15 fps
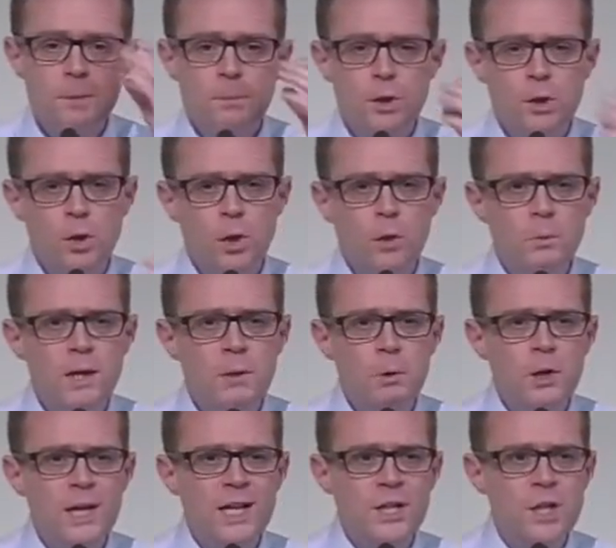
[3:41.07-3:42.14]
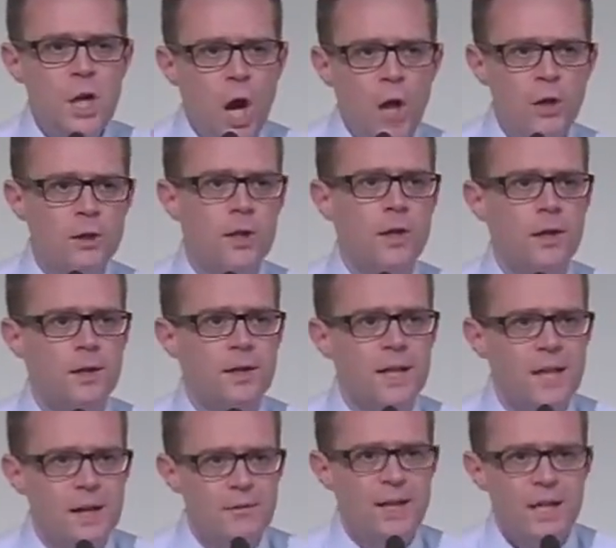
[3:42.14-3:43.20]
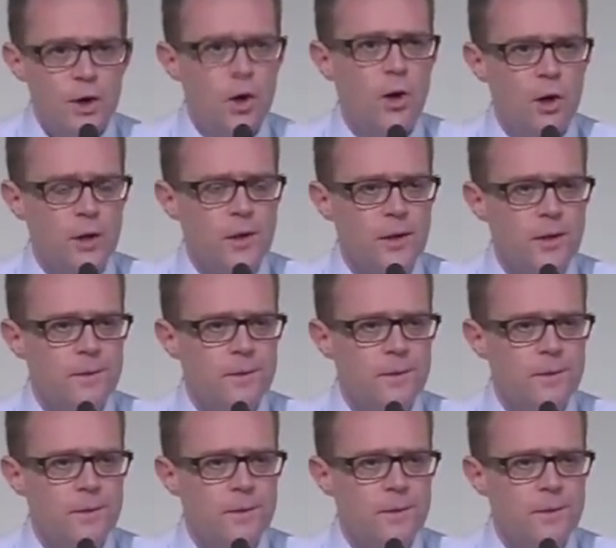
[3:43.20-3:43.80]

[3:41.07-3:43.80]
but Lord, we would encounter the living God,